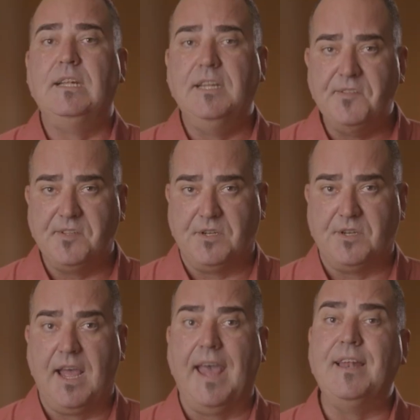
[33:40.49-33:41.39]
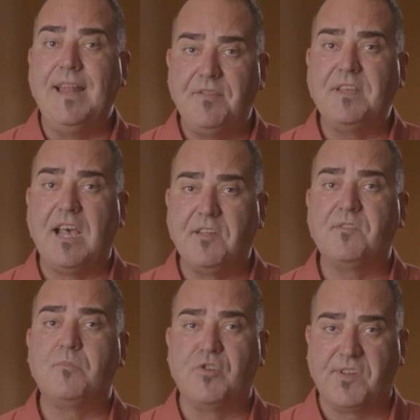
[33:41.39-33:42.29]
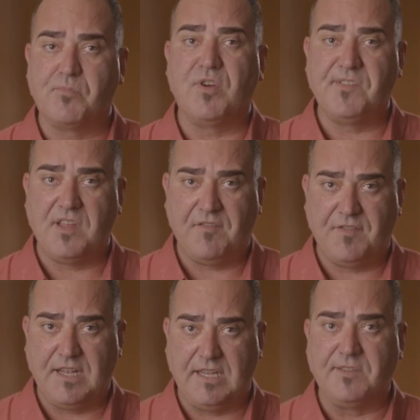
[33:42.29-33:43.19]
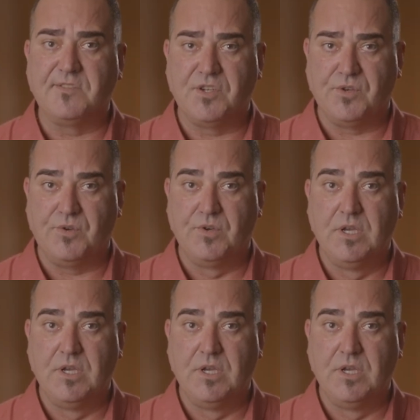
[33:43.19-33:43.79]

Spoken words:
Listen and let the customer express their feelings too.